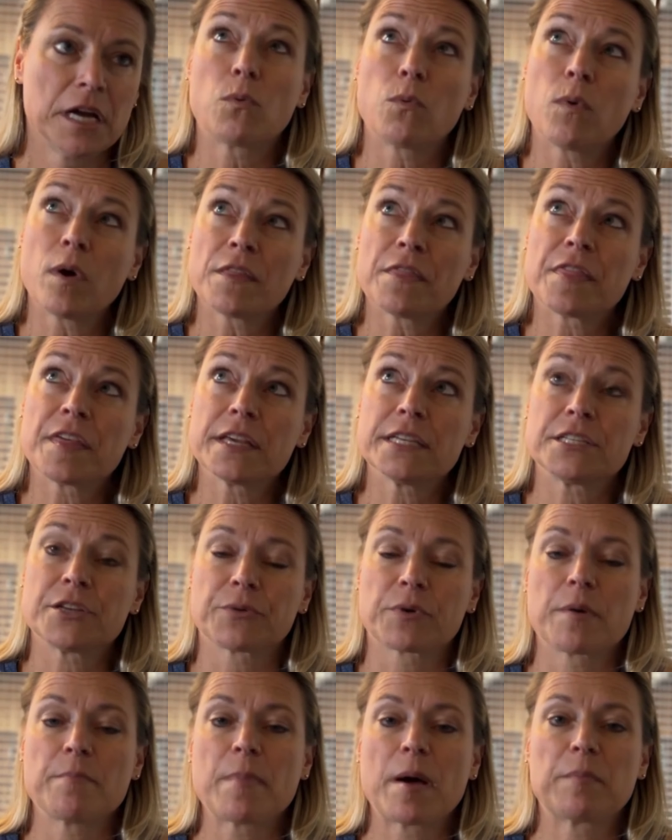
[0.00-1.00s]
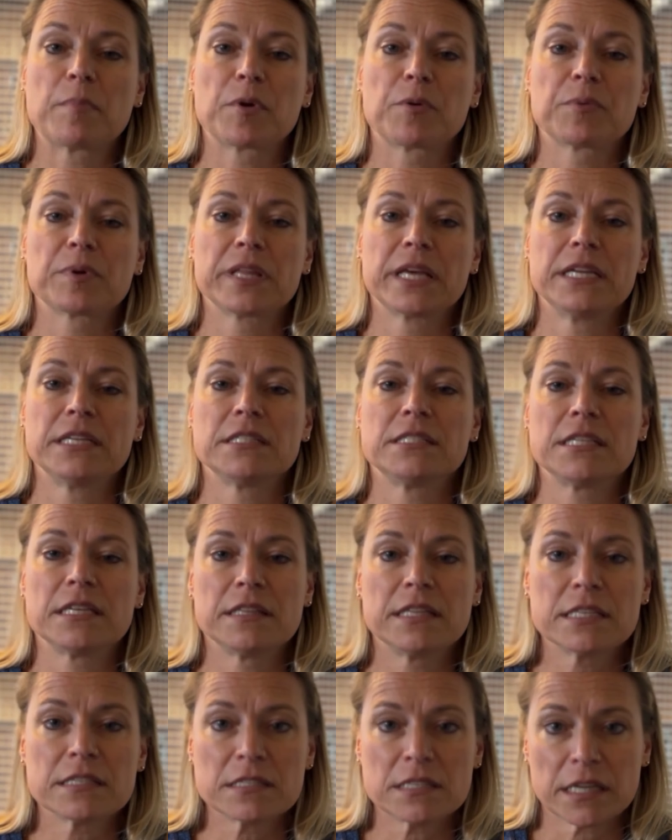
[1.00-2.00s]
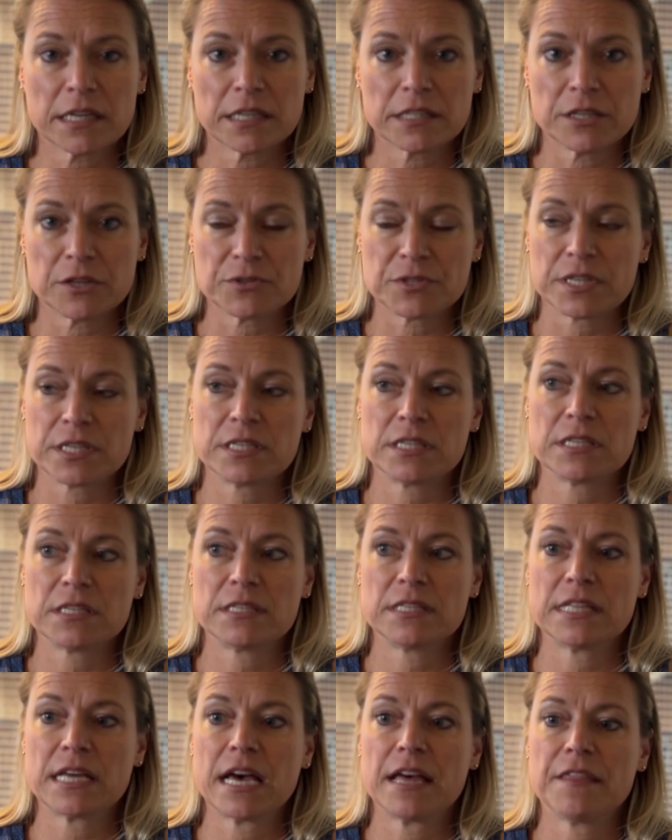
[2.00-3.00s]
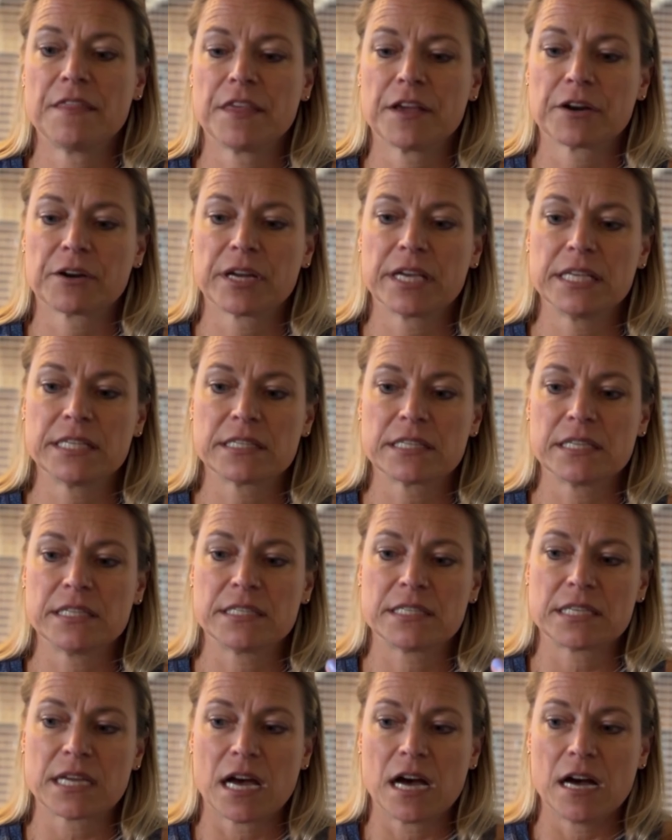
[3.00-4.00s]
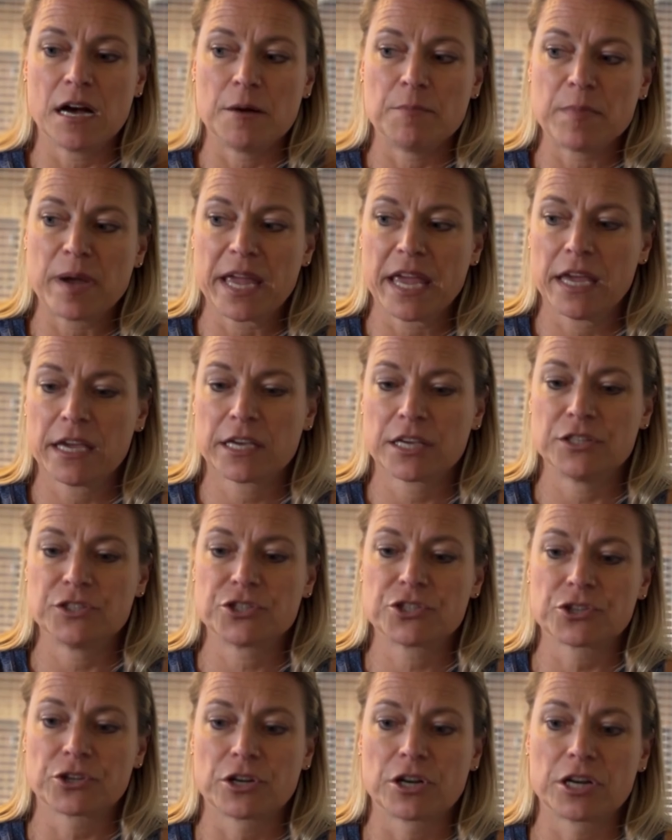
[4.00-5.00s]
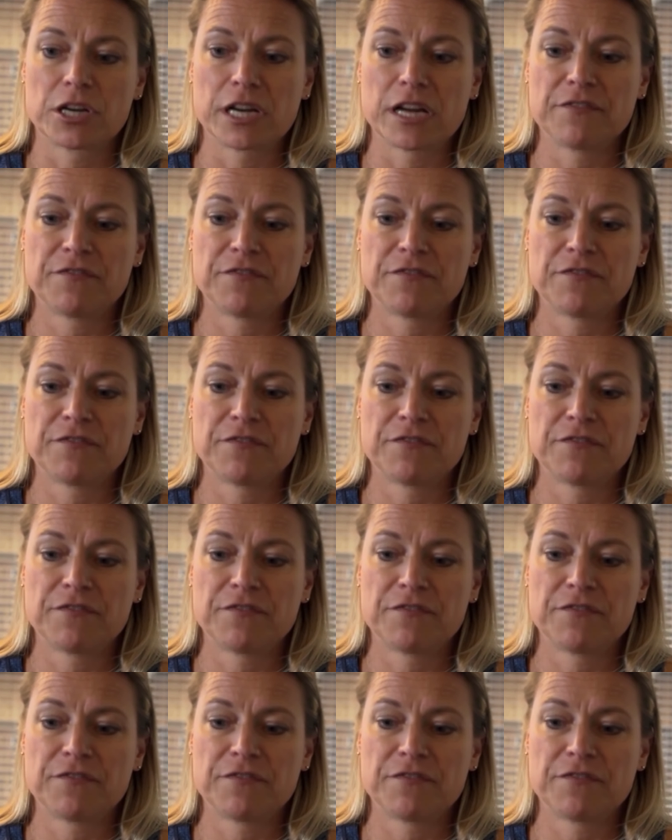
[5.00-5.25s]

One thing to remember related to this diagnosis is that there isn't a concern,